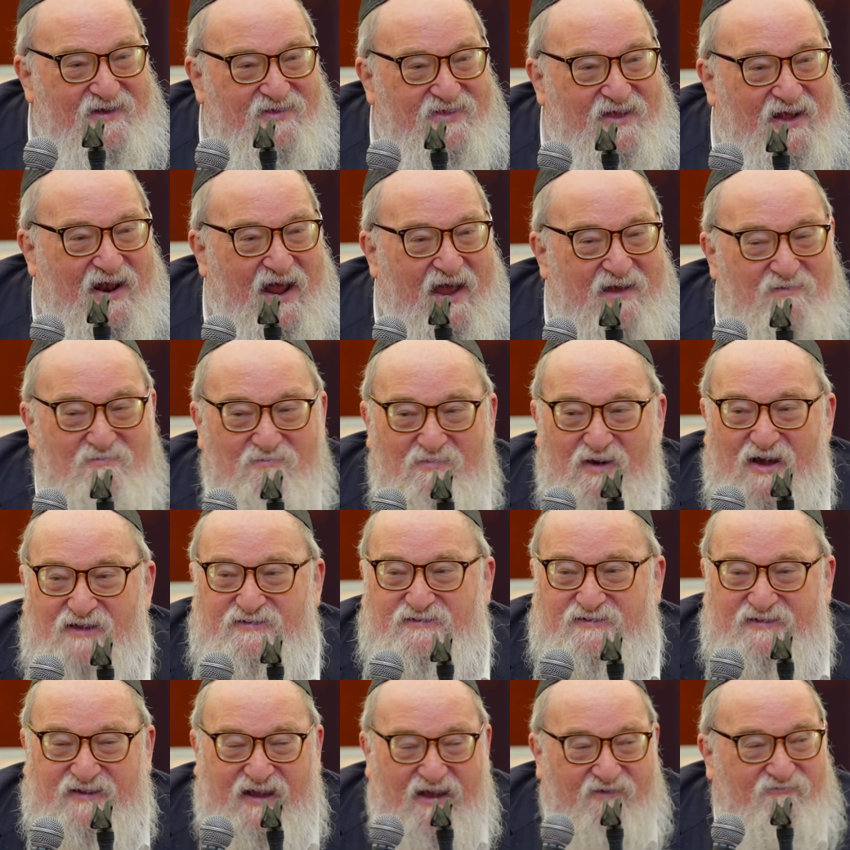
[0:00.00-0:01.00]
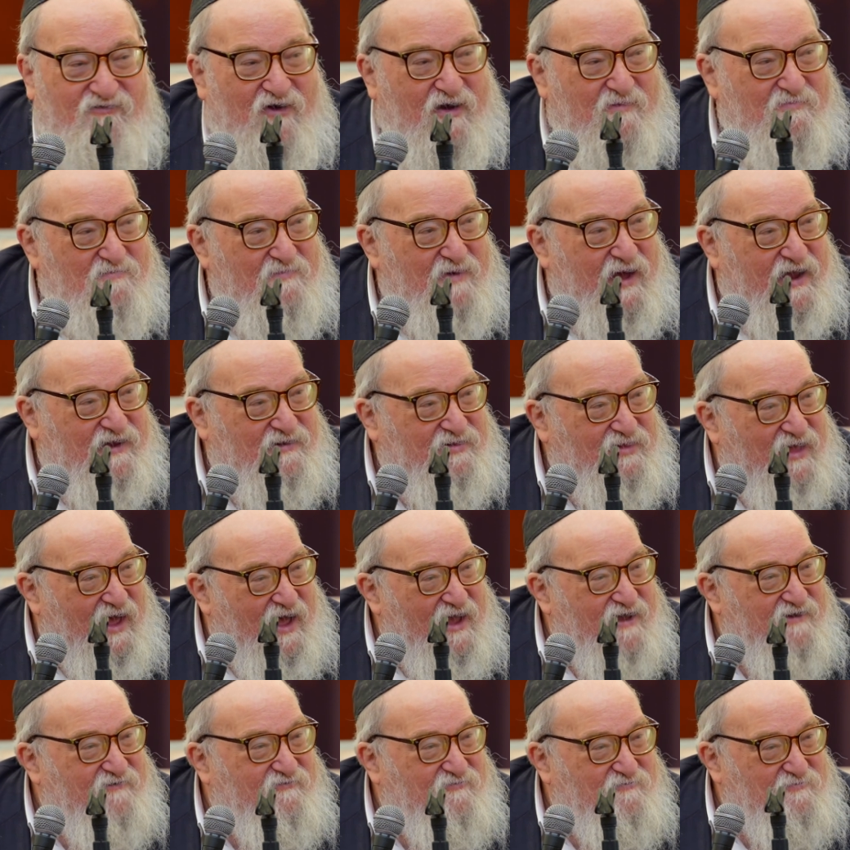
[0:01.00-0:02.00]
that I must give up my
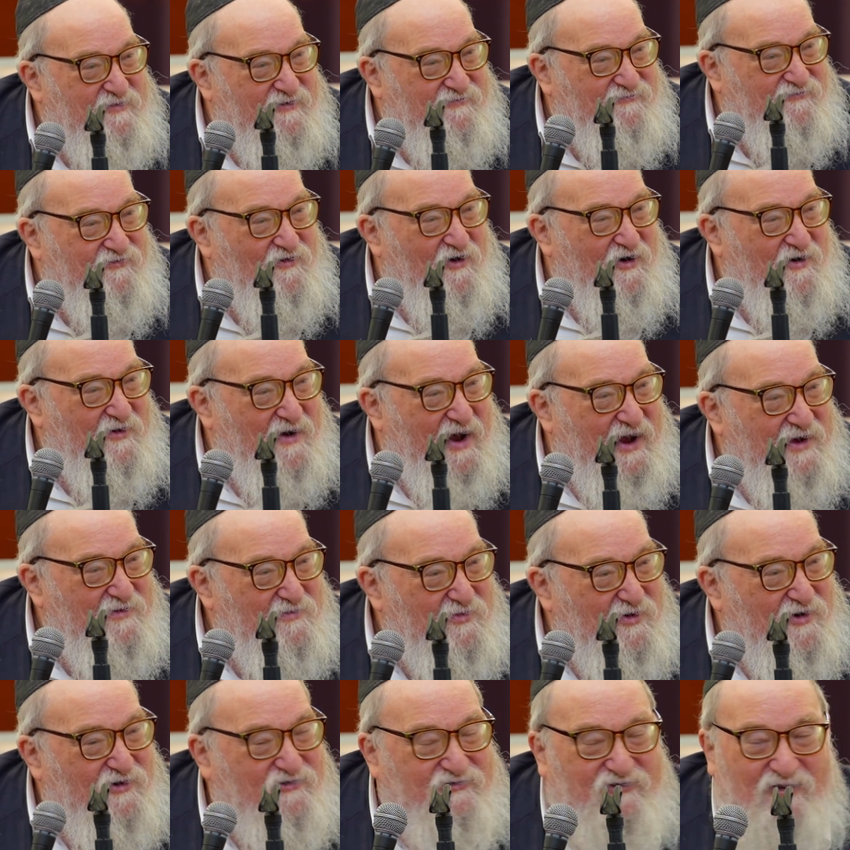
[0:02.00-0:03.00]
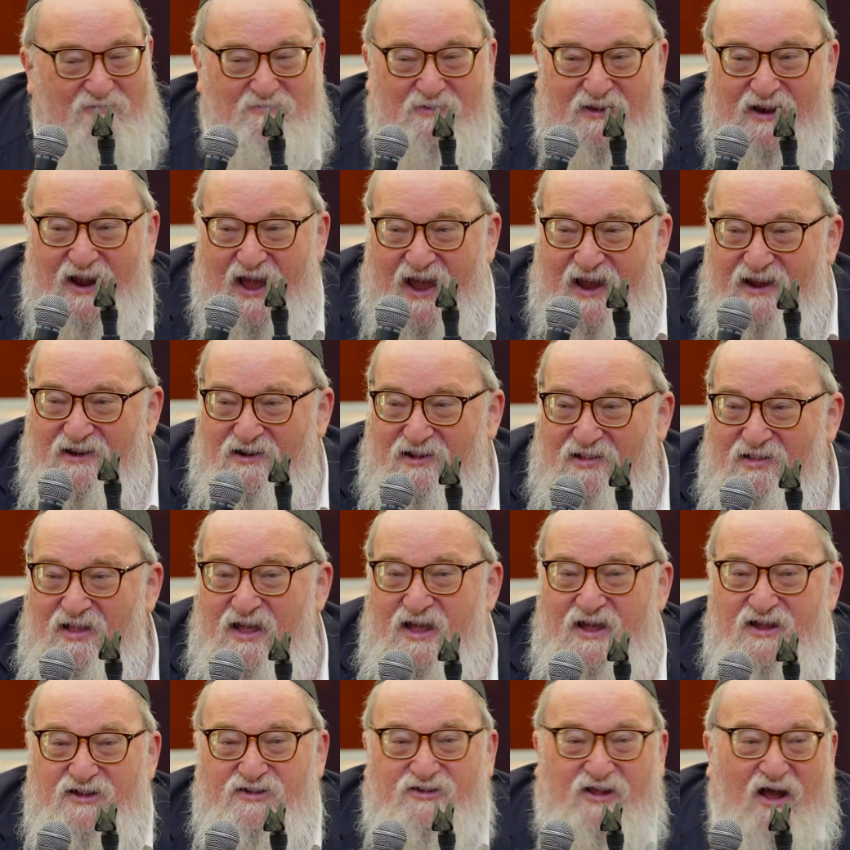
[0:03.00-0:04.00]
life before I worship an idol
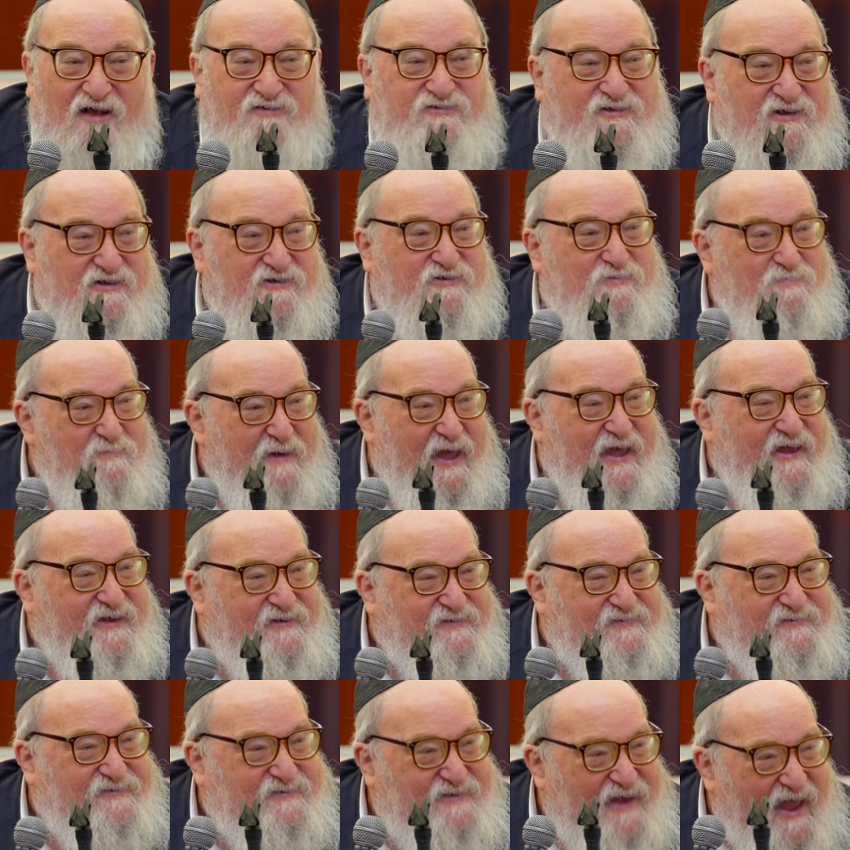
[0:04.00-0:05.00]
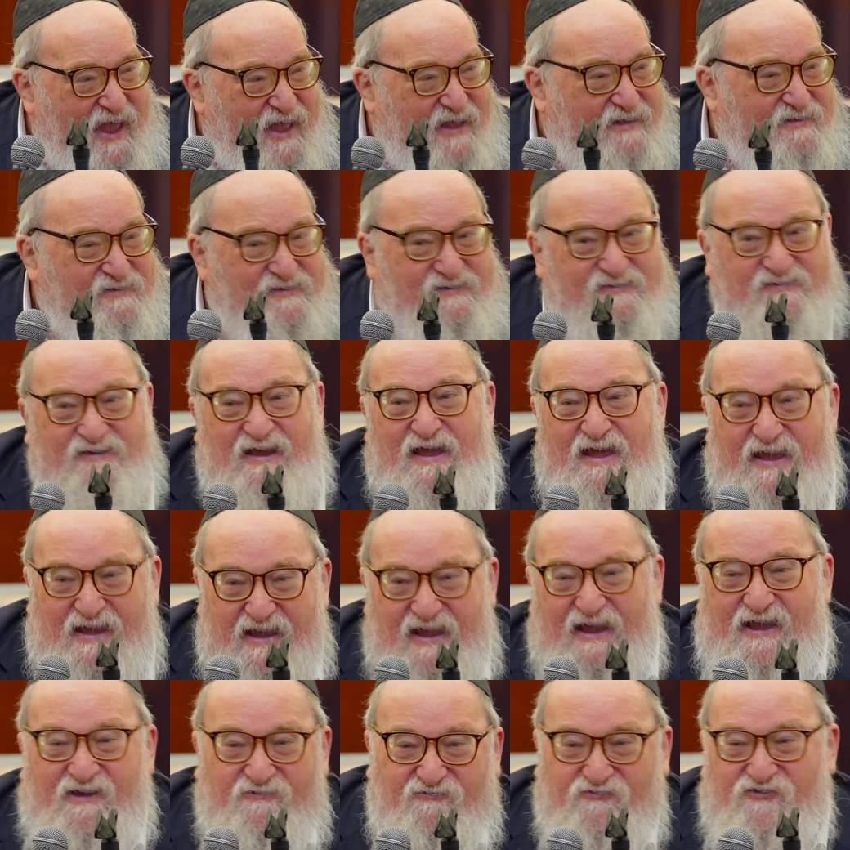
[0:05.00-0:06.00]
doesn't make sense
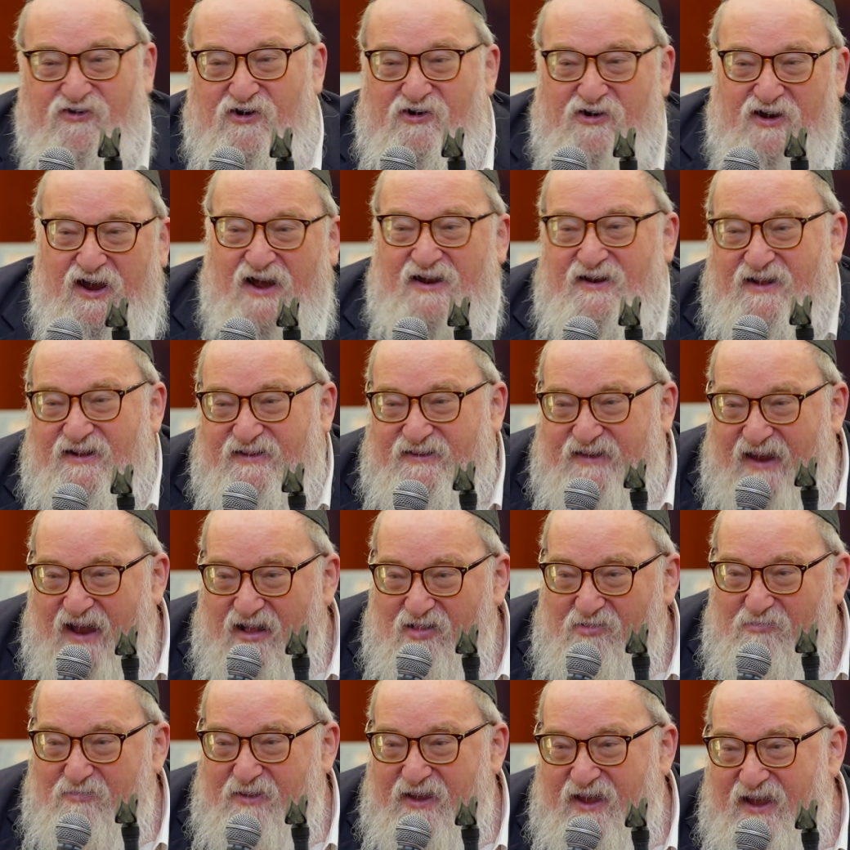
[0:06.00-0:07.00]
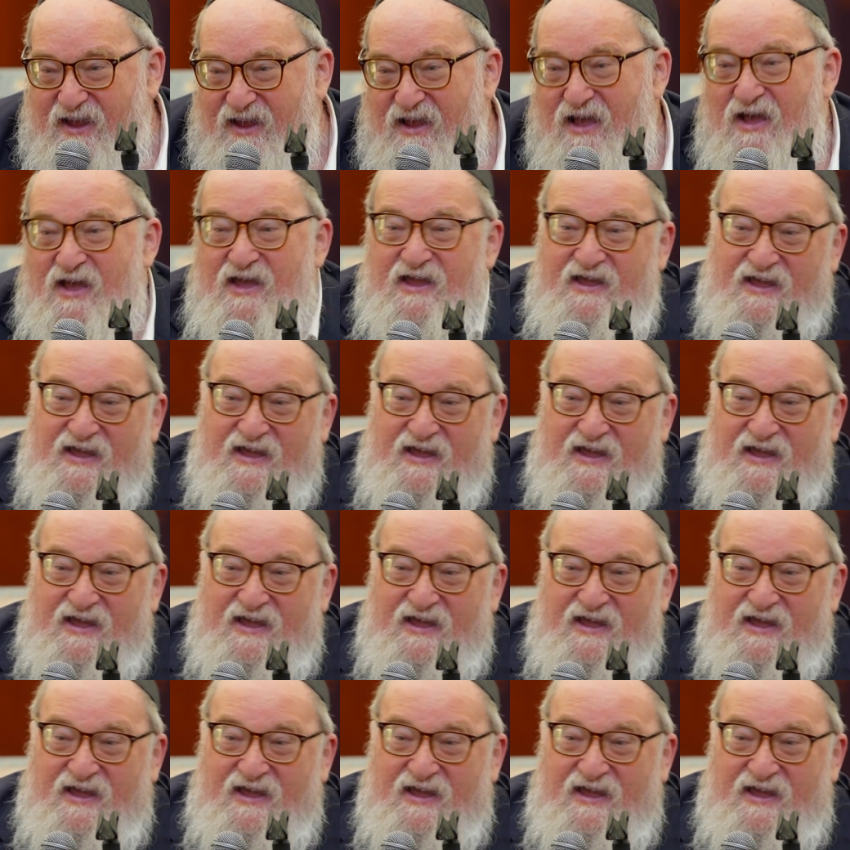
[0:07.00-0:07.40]
if you're going to tell me,